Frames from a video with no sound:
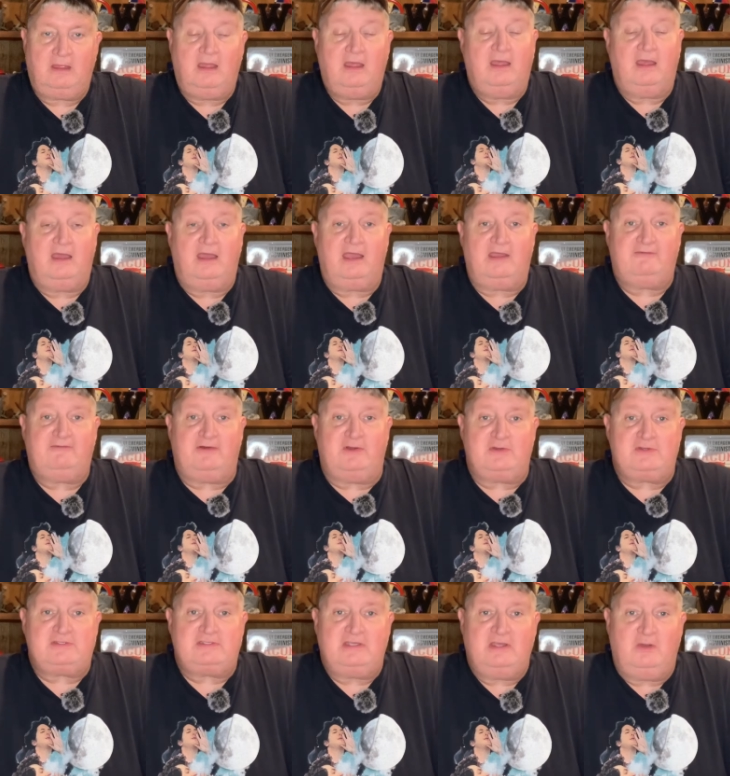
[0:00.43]
Hey
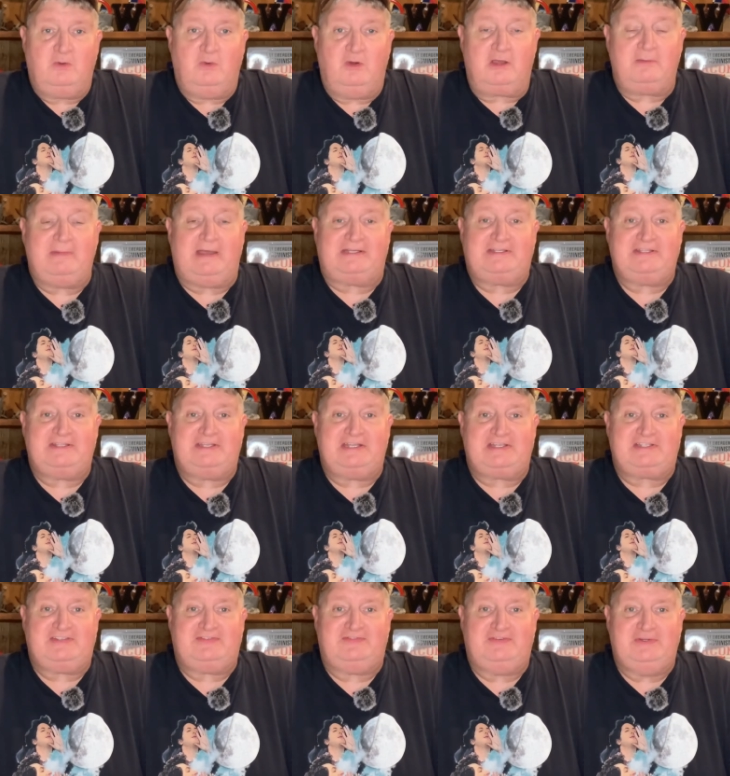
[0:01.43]
folks, welcome back to the
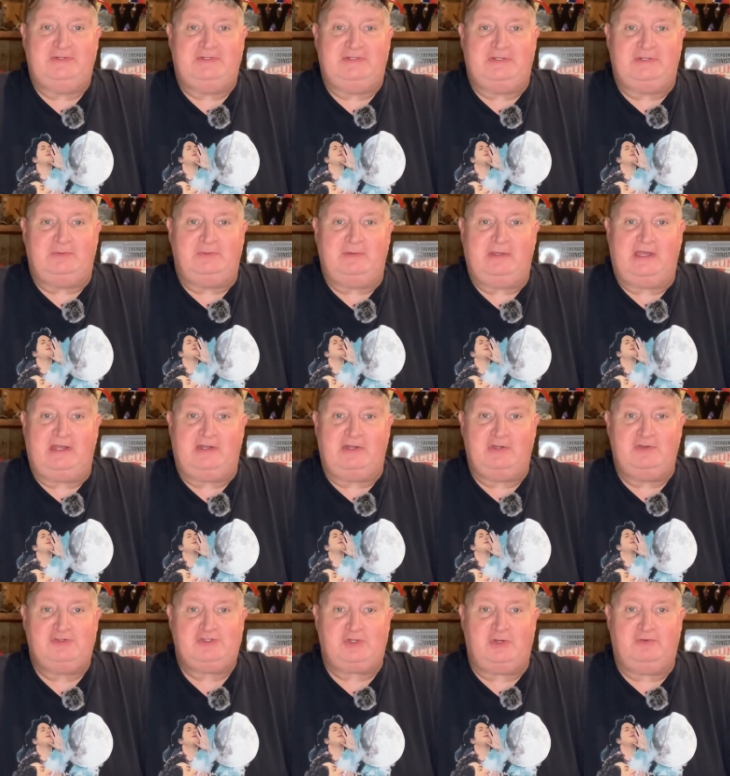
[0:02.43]
Texas Food Dude. We got a new
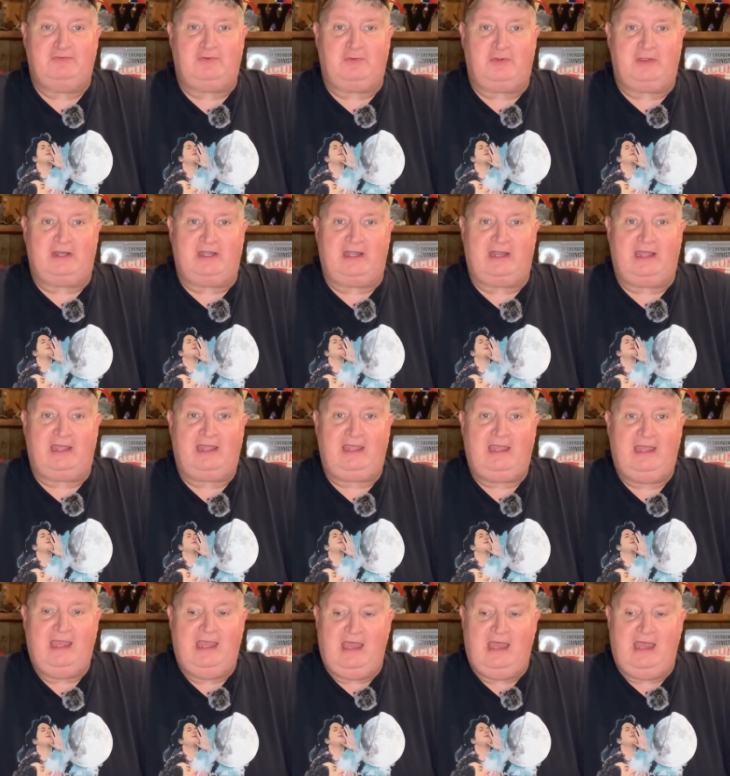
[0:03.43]
show for you today.